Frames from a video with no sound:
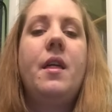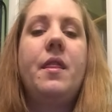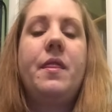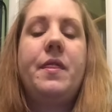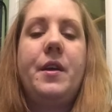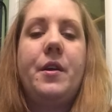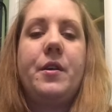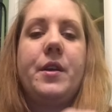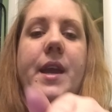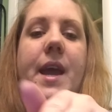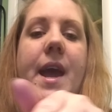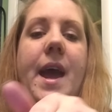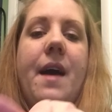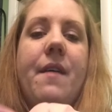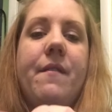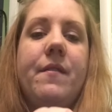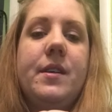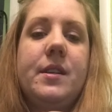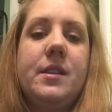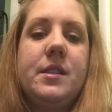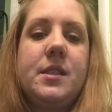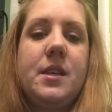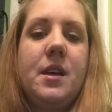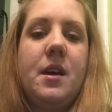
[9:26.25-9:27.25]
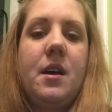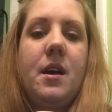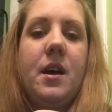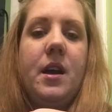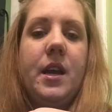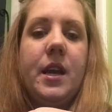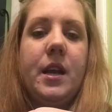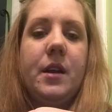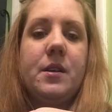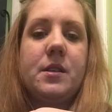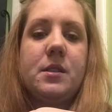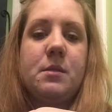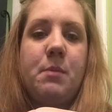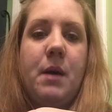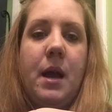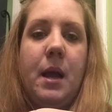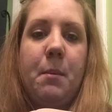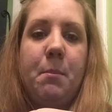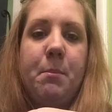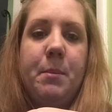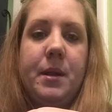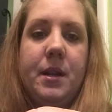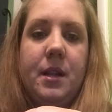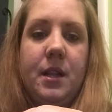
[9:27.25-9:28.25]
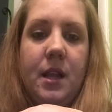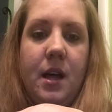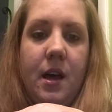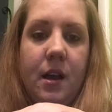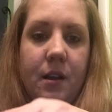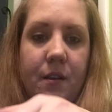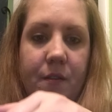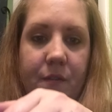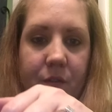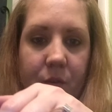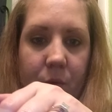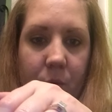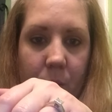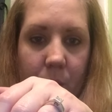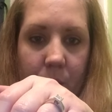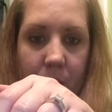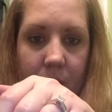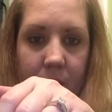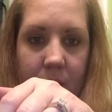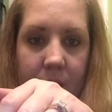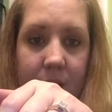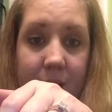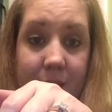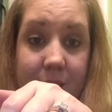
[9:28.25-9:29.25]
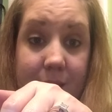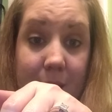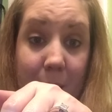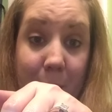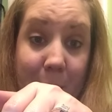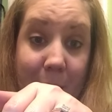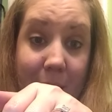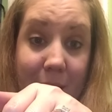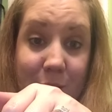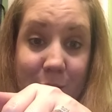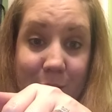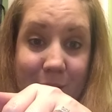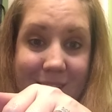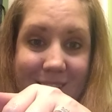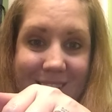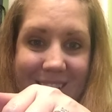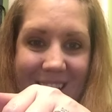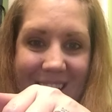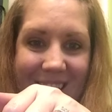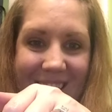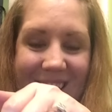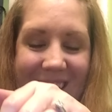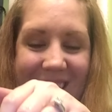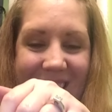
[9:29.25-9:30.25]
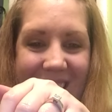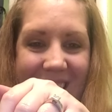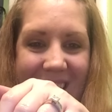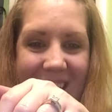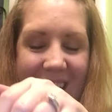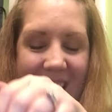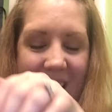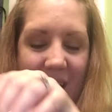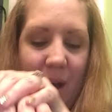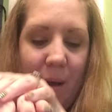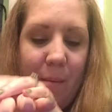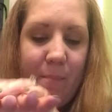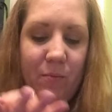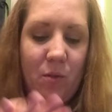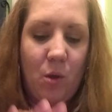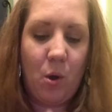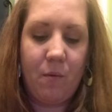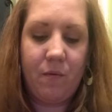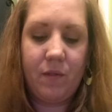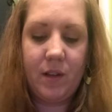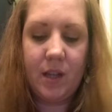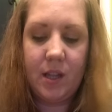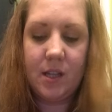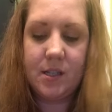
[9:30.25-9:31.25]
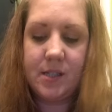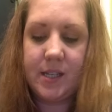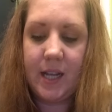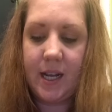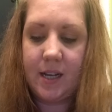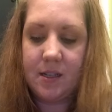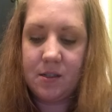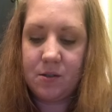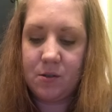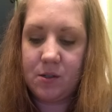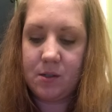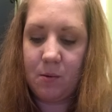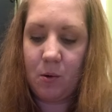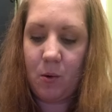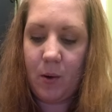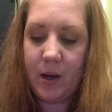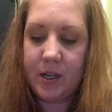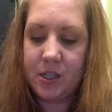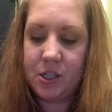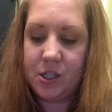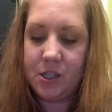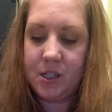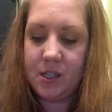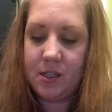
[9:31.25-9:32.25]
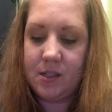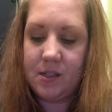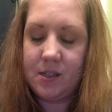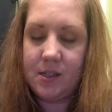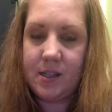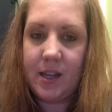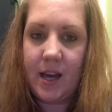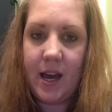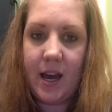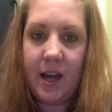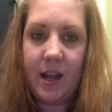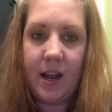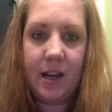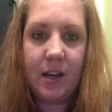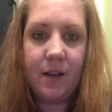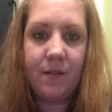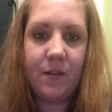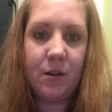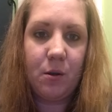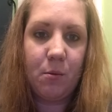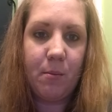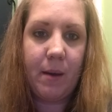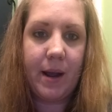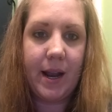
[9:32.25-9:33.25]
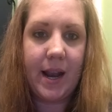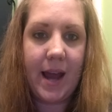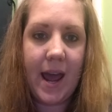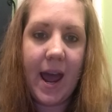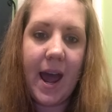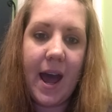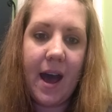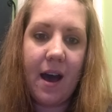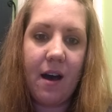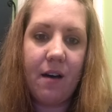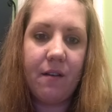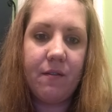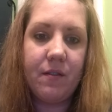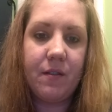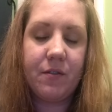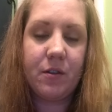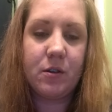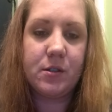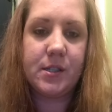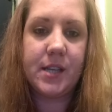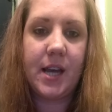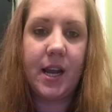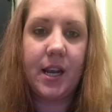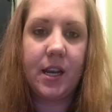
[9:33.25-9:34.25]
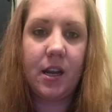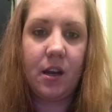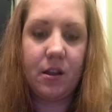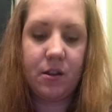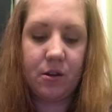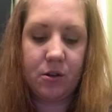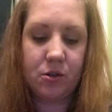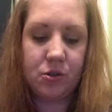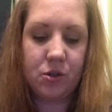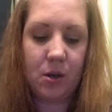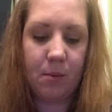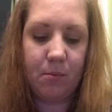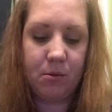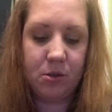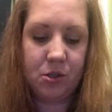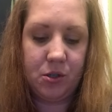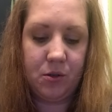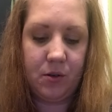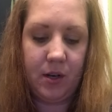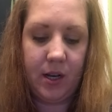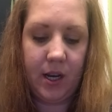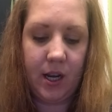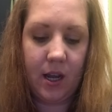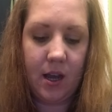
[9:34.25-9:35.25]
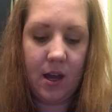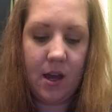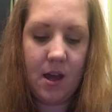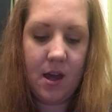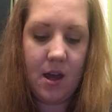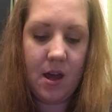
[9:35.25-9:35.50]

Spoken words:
there you have it. Here's my bit of luck for St. Patrick's Day. Hopefully this answered some questions that any of you might have. If there's any other troubleshooting